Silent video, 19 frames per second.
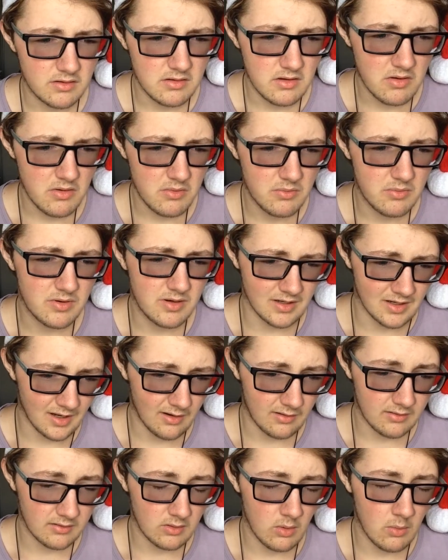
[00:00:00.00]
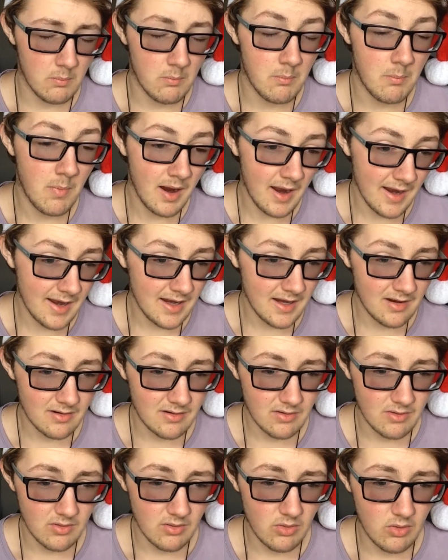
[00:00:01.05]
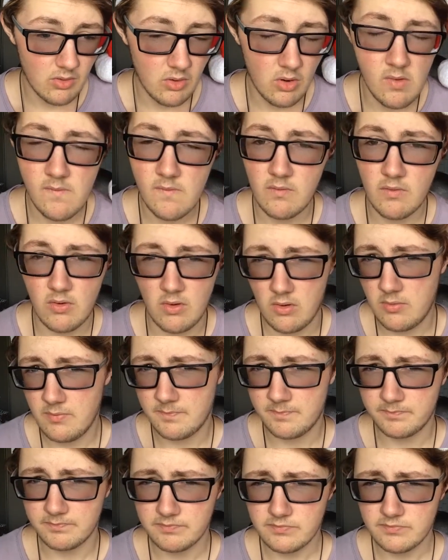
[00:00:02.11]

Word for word: So yeah, so my overall